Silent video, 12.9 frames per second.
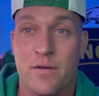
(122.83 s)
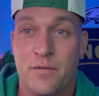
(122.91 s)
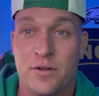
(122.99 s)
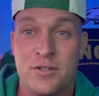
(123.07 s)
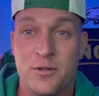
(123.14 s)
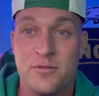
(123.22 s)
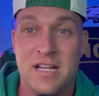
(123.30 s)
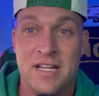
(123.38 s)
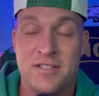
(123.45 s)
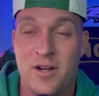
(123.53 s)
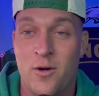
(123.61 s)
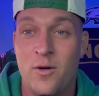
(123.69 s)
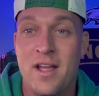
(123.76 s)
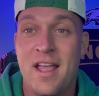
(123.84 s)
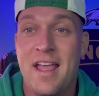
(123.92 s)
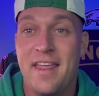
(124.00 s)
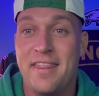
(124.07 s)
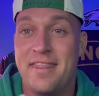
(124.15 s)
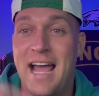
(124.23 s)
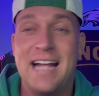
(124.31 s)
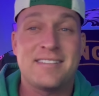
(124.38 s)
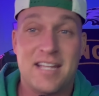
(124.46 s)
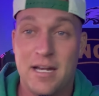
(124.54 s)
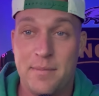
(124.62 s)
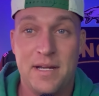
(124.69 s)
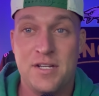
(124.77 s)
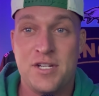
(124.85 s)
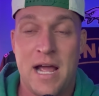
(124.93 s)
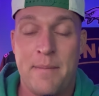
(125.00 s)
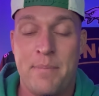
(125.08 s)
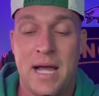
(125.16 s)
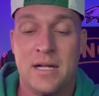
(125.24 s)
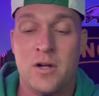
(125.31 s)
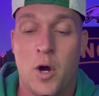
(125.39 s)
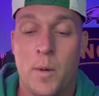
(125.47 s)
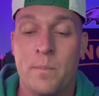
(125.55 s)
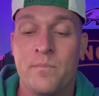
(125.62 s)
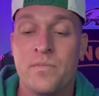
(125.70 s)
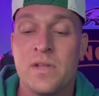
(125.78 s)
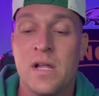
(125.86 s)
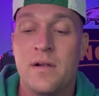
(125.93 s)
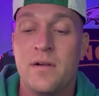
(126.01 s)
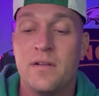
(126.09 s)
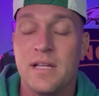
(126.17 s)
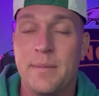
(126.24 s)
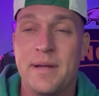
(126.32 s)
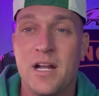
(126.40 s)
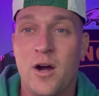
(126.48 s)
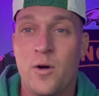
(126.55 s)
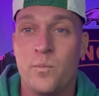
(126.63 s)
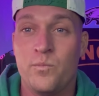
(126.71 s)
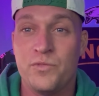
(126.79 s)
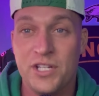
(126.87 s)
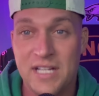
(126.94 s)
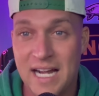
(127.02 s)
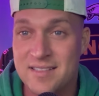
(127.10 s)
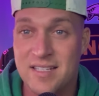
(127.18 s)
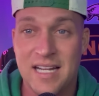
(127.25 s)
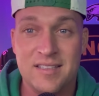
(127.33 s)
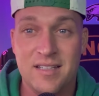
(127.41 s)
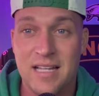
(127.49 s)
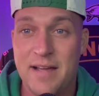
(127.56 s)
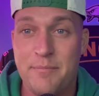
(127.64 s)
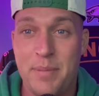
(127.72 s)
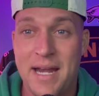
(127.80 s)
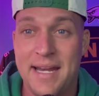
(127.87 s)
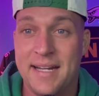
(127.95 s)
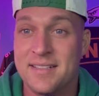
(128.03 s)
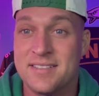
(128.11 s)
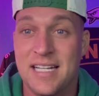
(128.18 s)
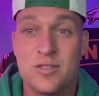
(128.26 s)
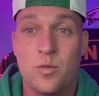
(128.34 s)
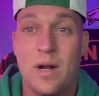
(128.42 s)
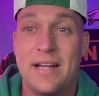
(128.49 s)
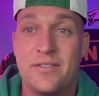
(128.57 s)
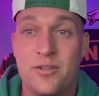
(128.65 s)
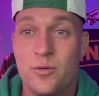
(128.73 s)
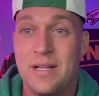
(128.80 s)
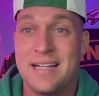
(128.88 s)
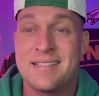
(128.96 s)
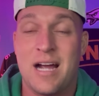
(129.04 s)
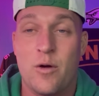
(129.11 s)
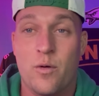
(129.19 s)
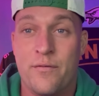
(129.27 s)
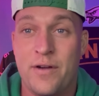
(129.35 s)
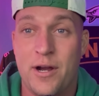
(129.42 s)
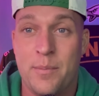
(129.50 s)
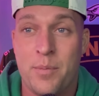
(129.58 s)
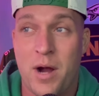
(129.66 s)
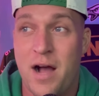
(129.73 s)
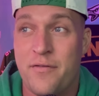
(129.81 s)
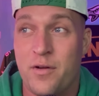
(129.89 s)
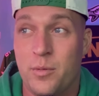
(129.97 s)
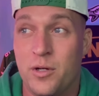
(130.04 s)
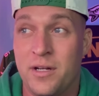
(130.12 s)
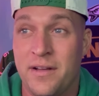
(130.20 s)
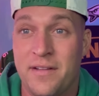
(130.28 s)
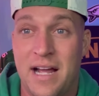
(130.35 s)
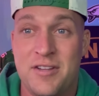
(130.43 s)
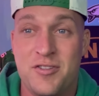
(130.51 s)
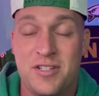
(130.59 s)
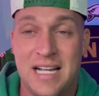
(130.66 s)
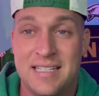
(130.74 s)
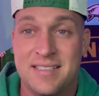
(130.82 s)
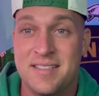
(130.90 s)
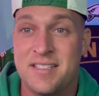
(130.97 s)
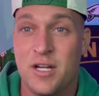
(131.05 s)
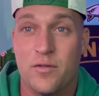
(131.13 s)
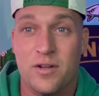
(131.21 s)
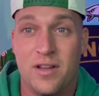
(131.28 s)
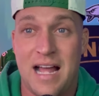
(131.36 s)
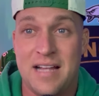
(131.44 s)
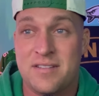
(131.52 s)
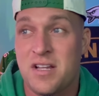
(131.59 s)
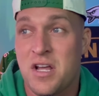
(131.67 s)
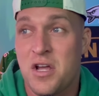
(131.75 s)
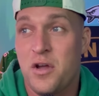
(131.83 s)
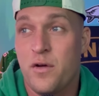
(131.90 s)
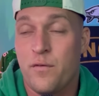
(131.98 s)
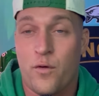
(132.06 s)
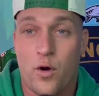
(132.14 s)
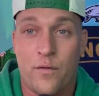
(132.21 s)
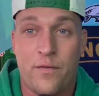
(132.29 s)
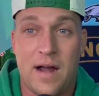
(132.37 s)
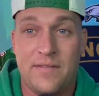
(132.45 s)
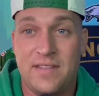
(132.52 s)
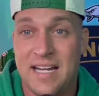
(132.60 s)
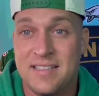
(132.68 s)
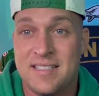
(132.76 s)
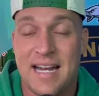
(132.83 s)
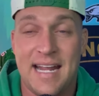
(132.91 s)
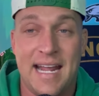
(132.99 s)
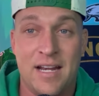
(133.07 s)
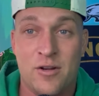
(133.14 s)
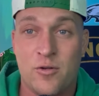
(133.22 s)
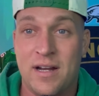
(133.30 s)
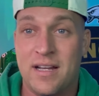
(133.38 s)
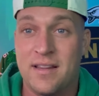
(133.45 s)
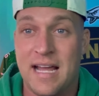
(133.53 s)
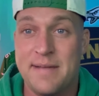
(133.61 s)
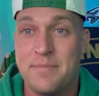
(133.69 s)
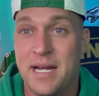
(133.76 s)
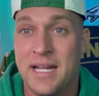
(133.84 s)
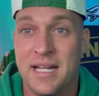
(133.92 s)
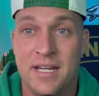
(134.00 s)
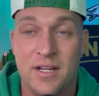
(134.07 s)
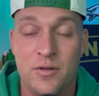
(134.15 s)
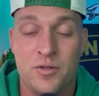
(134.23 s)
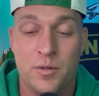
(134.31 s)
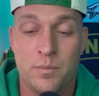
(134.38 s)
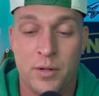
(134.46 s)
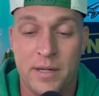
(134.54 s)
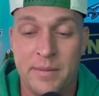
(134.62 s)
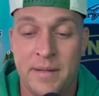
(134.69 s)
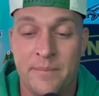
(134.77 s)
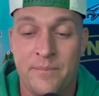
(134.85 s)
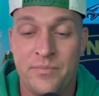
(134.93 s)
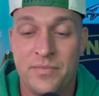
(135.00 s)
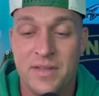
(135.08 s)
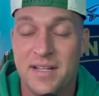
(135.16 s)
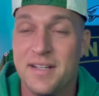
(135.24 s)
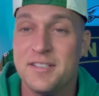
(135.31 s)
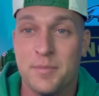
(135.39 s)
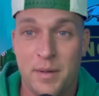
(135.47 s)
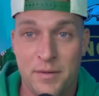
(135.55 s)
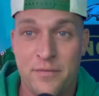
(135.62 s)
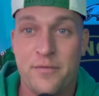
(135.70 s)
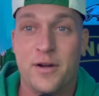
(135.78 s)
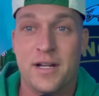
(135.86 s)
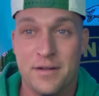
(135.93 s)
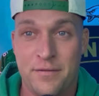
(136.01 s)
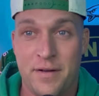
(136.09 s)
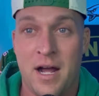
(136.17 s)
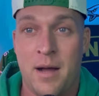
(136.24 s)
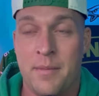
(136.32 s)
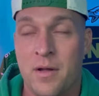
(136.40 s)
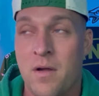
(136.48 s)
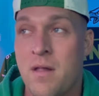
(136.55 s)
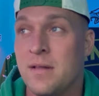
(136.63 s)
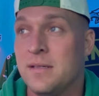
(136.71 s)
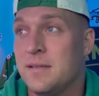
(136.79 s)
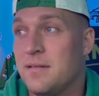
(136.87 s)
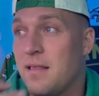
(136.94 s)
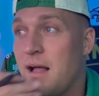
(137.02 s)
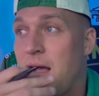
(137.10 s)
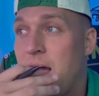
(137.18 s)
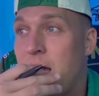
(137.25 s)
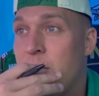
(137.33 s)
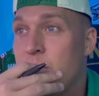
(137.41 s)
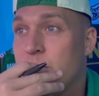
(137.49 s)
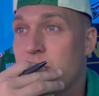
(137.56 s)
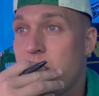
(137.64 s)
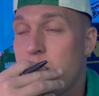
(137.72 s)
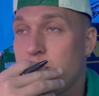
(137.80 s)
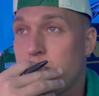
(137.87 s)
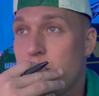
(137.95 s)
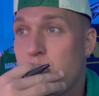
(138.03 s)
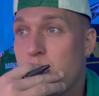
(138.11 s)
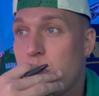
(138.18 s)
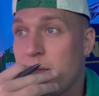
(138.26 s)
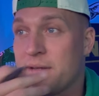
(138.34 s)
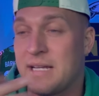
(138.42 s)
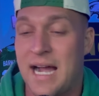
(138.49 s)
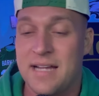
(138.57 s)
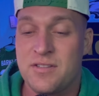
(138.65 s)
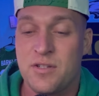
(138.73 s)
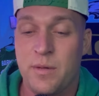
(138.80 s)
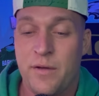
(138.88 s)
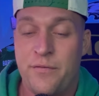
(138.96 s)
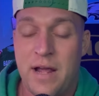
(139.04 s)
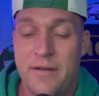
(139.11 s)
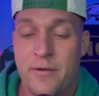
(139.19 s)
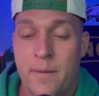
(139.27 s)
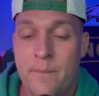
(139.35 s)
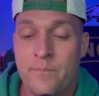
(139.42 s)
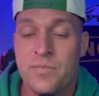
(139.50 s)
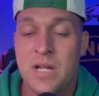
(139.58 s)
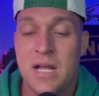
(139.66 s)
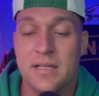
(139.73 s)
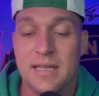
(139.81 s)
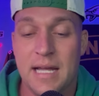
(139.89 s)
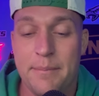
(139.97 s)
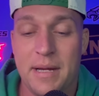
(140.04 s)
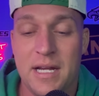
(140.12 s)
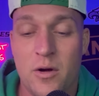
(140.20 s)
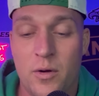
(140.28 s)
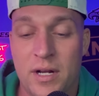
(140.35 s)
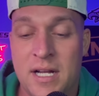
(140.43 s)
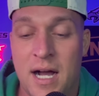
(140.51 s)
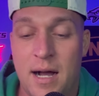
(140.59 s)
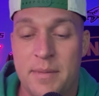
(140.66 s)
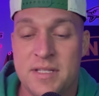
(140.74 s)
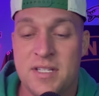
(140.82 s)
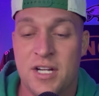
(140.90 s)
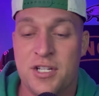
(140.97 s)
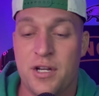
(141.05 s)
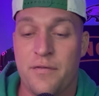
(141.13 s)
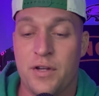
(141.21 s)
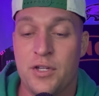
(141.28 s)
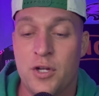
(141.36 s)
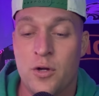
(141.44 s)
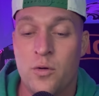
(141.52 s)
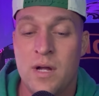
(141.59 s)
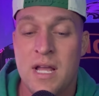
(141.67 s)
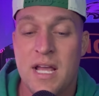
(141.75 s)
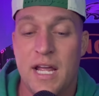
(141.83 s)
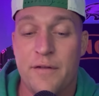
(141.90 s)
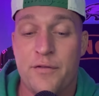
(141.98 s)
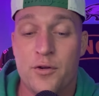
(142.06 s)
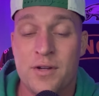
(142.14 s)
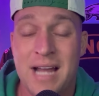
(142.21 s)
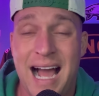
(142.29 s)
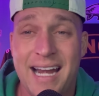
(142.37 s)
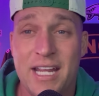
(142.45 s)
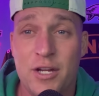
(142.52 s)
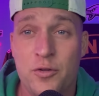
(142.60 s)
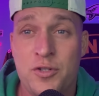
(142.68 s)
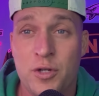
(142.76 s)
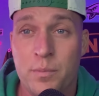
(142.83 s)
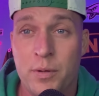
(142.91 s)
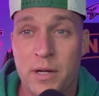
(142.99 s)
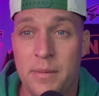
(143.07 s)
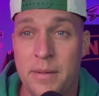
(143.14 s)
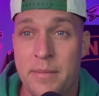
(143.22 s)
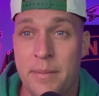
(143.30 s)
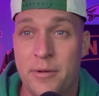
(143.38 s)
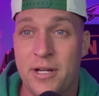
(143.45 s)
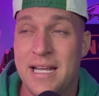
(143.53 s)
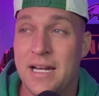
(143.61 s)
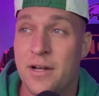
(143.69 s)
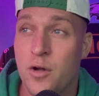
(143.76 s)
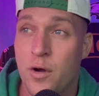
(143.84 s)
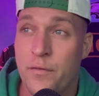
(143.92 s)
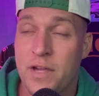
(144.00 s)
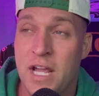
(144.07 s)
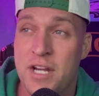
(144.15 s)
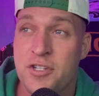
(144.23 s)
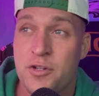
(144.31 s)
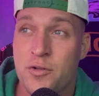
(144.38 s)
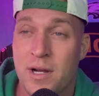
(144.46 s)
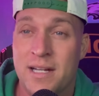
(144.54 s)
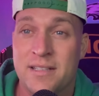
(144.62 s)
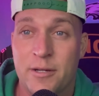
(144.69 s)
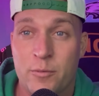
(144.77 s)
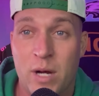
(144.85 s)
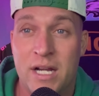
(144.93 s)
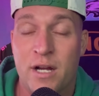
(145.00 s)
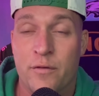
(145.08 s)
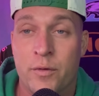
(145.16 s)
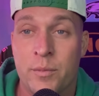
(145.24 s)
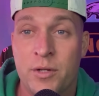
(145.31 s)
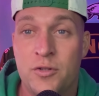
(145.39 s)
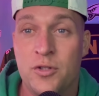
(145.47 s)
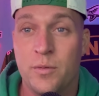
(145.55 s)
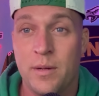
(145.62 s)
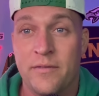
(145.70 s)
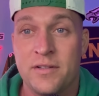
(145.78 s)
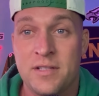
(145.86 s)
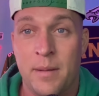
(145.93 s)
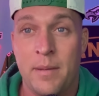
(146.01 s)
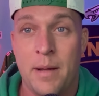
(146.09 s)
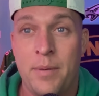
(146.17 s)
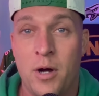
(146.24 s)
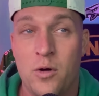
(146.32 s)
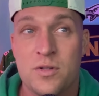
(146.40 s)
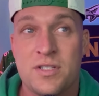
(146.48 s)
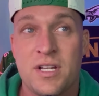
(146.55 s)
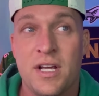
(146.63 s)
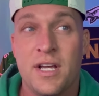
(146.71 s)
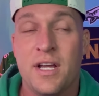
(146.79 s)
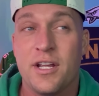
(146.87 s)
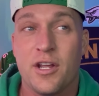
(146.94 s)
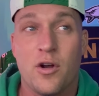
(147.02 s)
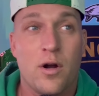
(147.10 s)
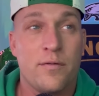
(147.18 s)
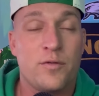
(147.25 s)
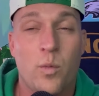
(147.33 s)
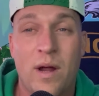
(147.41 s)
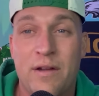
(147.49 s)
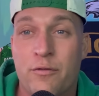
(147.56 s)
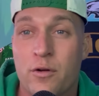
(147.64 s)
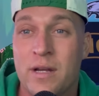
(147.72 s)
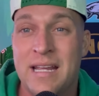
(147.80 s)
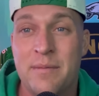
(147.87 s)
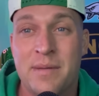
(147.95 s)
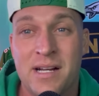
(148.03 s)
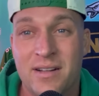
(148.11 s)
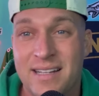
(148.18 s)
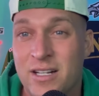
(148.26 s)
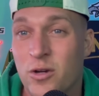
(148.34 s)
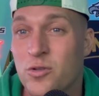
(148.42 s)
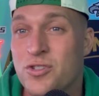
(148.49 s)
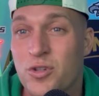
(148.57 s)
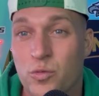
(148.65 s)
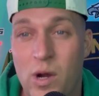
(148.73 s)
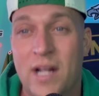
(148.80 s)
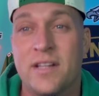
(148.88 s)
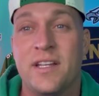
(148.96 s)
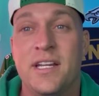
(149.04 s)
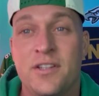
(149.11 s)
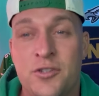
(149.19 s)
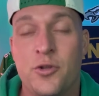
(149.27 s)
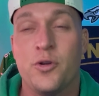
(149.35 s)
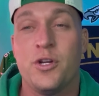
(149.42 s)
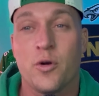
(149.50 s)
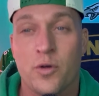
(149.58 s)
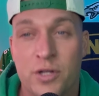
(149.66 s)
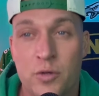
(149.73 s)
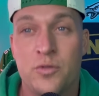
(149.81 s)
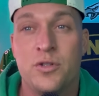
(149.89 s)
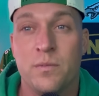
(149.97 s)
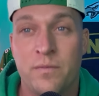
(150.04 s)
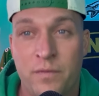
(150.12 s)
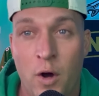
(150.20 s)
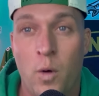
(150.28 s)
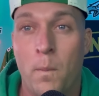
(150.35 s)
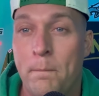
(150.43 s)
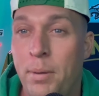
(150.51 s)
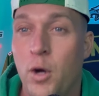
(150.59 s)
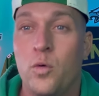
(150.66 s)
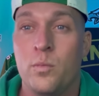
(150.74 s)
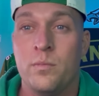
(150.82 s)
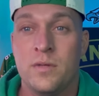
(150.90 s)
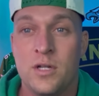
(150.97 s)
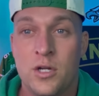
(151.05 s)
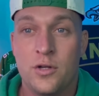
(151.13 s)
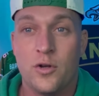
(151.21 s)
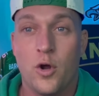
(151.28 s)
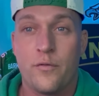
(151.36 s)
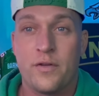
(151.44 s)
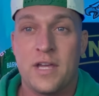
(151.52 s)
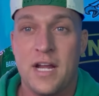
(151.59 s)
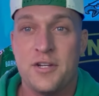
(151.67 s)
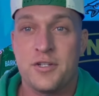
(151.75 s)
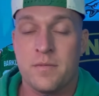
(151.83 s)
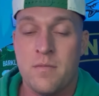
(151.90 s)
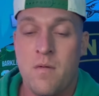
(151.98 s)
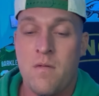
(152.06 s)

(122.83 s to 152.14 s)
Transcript: for Tuesday. So that's going to be a jam-packed card. Let me know. You guys like the live betting, because that's what I do. That's how we're very profitable. And as you guys can see over the last 4 or 5 days that I integrated live betting into YouTube Premium, it's been freaking phenomenal. Guys, do me a favor. Let me know in the comment section if you do. If you're not a YouTube Premium member, you get a notification directly right here from YouTube every time I post. You don't have to wait for an email. It goes directly to your YouTube phone. Boom. Notification.